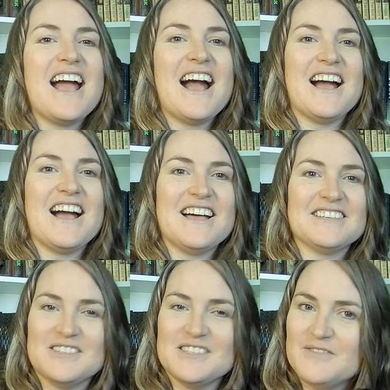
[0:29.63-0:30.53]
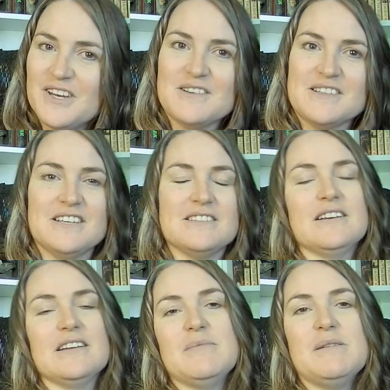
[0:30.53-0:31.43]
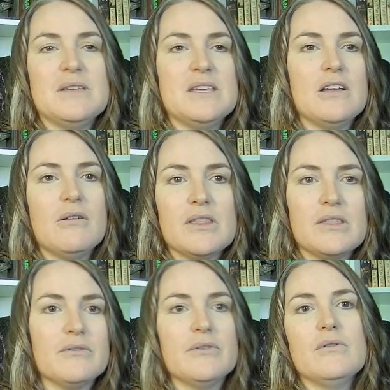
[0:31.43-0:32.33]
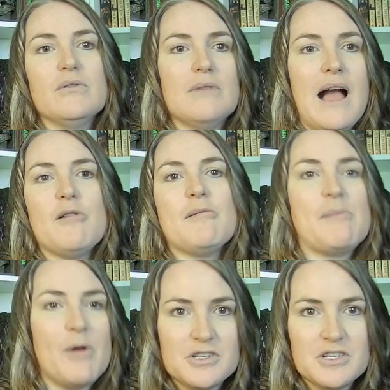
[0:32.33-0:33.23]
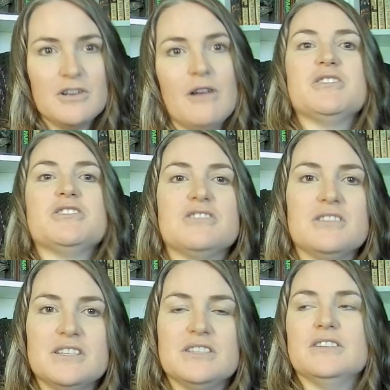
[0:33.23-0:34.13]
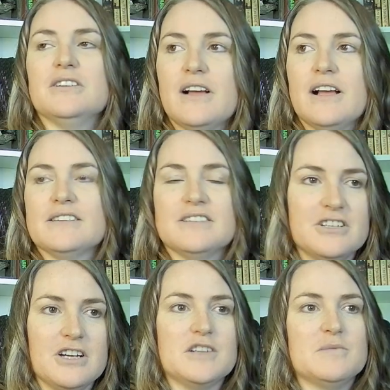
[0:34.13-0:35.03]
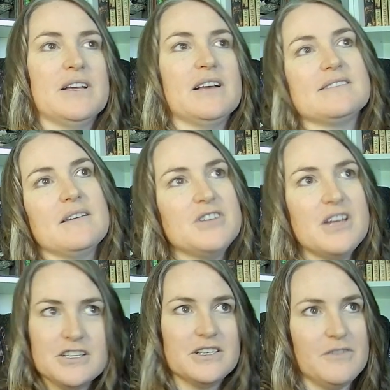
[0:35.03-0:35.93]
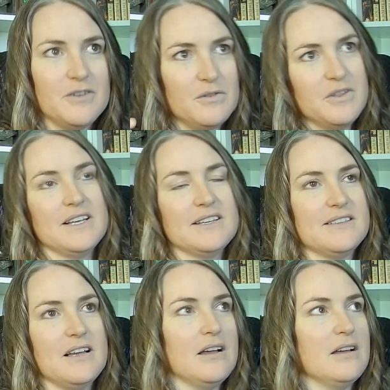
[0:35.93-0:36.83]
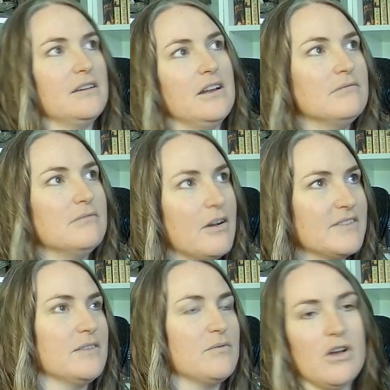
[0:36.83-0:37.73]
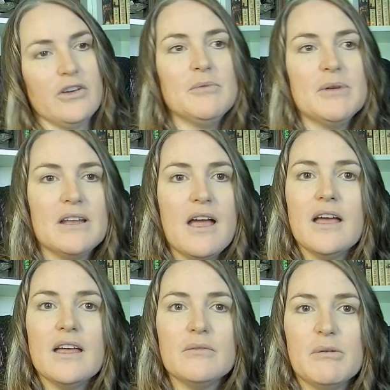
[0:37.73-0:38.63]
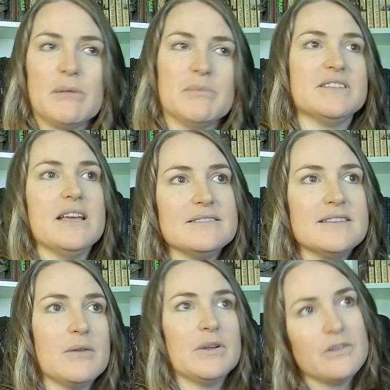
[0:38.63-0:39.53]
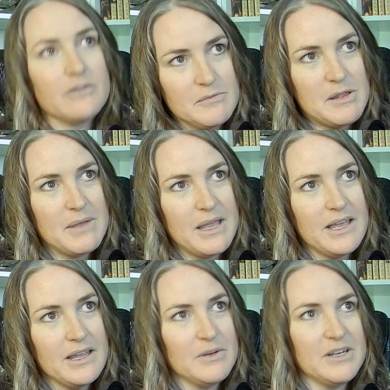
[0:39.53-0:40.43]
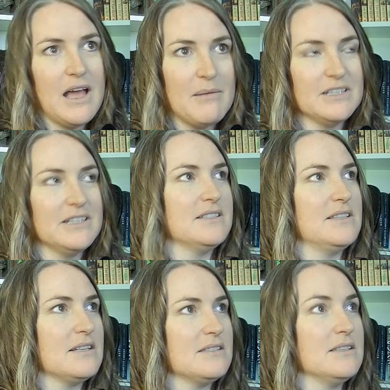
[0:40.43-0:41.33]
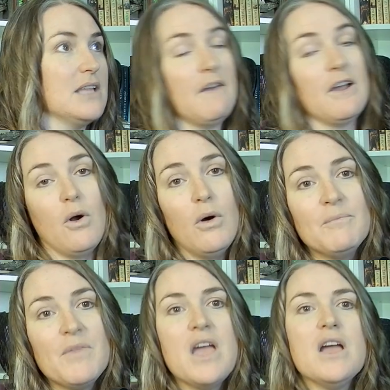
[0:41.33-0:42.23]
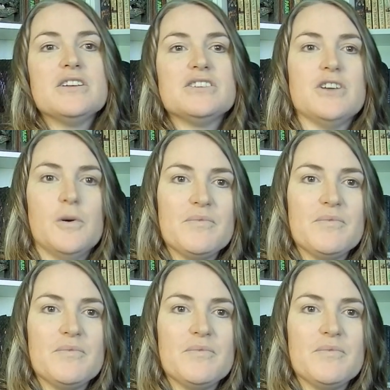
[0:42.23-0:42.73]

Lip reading: So this video is just going to be me going through how I'm approaching the competition this year as a judge, because I'm changing a few things. You know, obviously we're all human and we make mistakes and we learn from them and we adapt. At least that's the goal. So